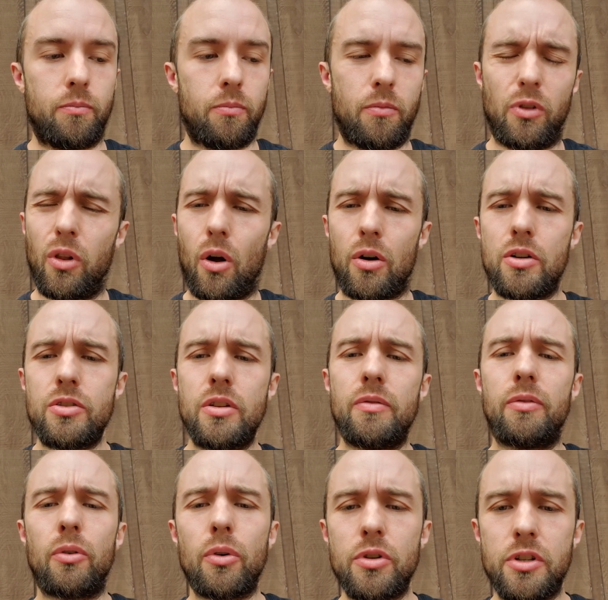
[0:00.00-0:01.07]
large
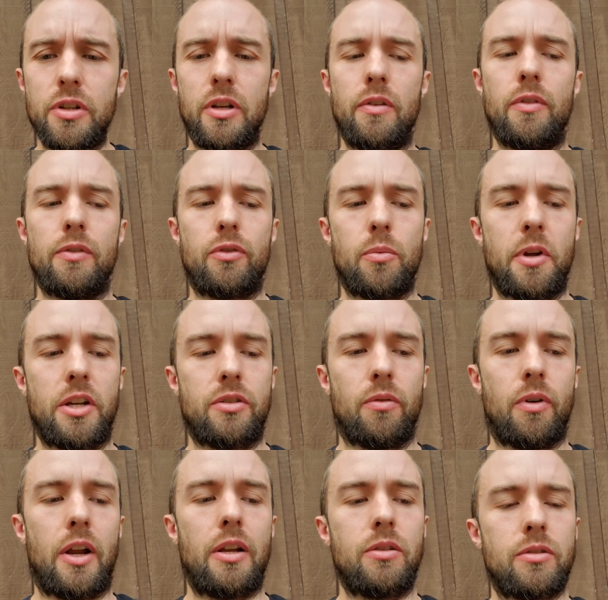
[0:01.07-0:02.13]
diversity of information,
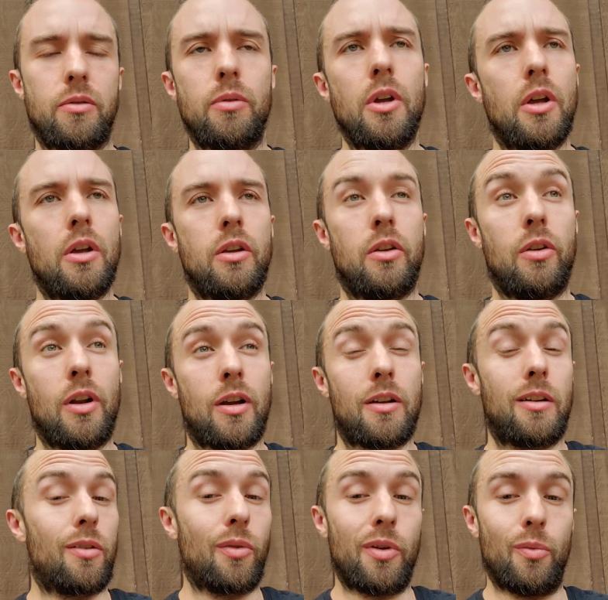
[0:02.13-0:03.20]
right? So you're not going
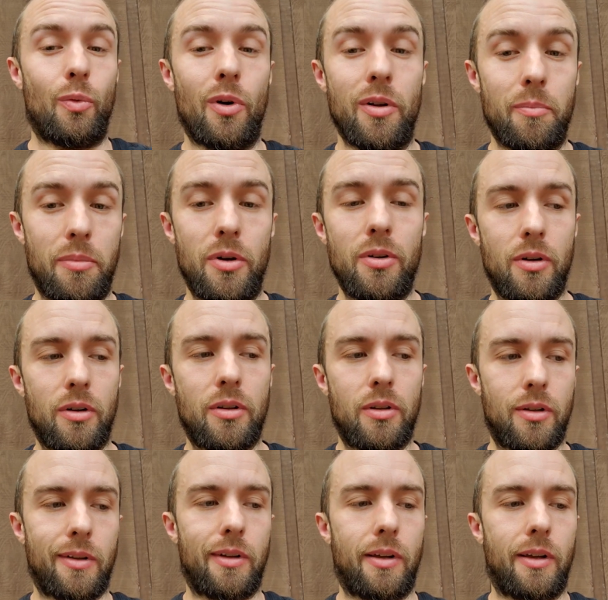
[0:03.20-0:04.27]
to read one book
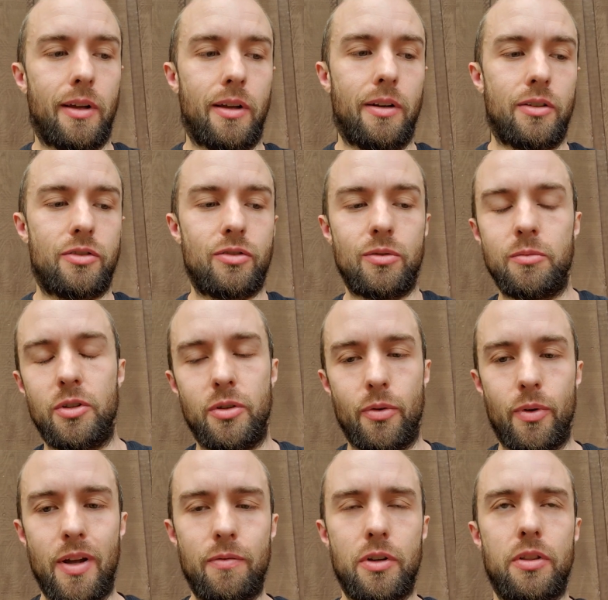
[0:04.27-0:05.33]
and assume you know
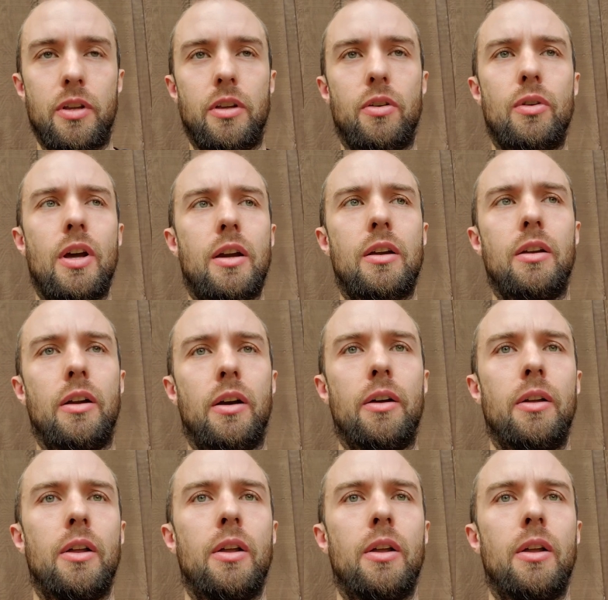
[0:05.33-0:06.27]
everything. You're not gonna